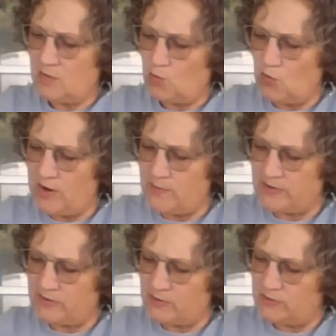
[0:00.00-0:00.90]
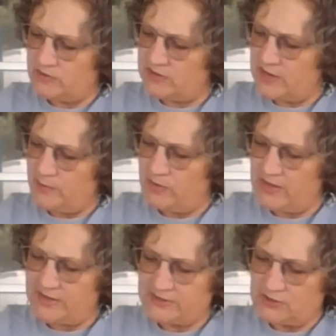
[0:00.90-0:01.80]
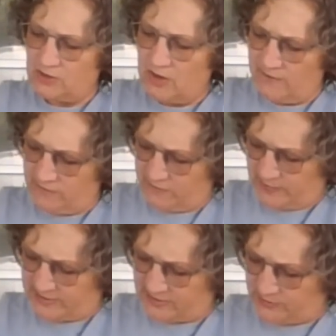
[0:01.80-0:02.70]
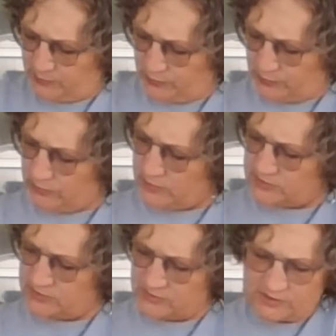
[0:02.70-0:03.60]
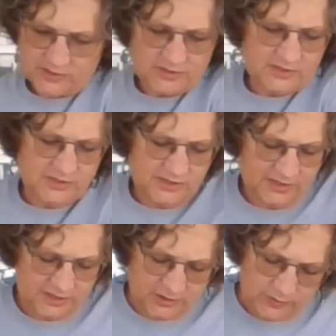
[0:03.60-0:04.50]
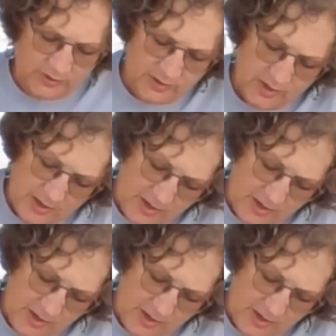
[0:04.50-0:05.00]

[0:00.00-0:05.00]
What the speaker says: I'm wiping the damp plaster off of my spoon so it doesn't stick to it.